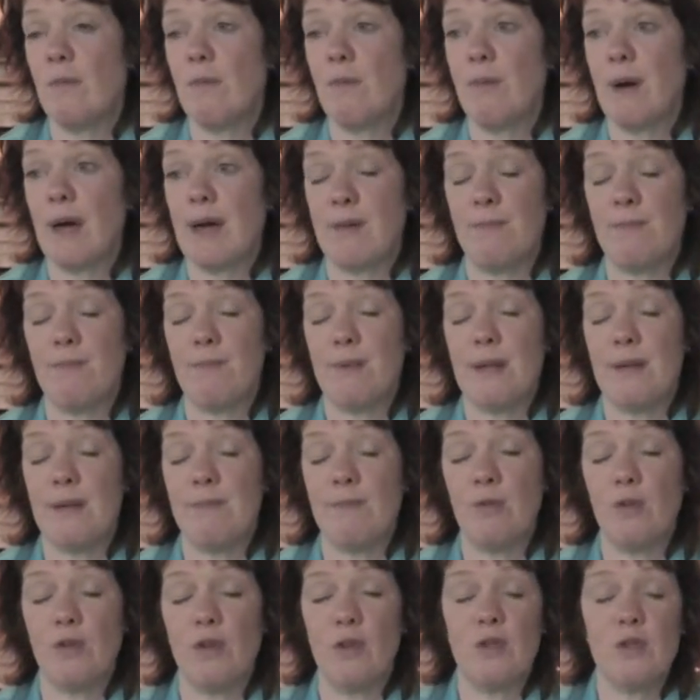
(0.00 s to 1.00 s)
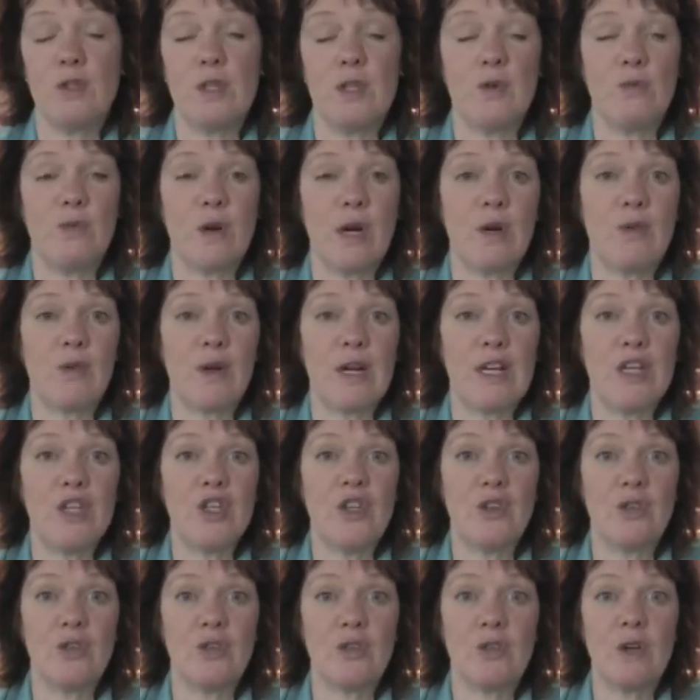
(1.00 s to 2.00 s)
by people using
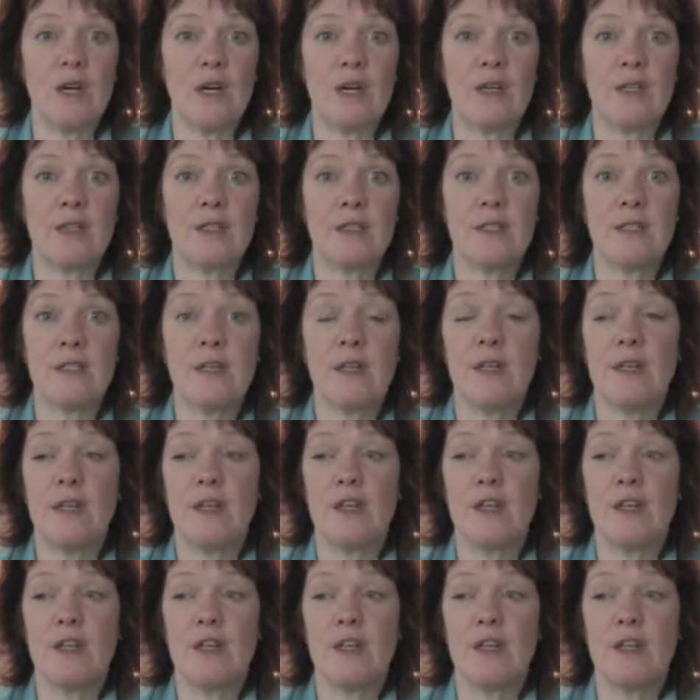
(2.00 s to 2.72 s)
recreational drugs